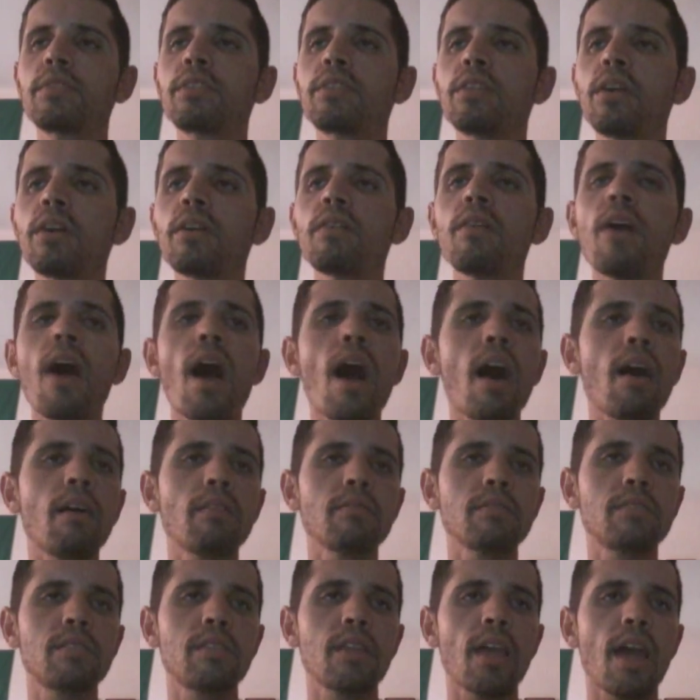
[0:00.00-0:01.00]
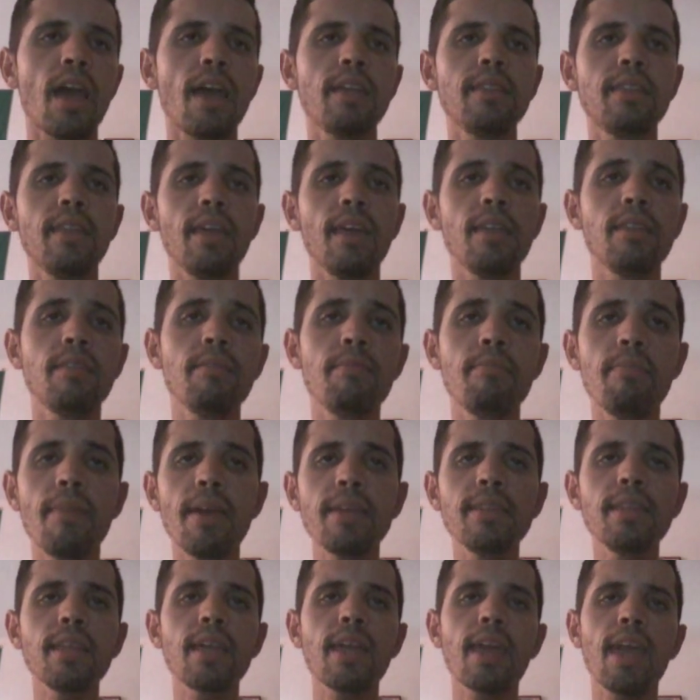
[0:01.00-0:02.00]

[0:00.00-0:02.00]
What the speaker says: struggle out, and in many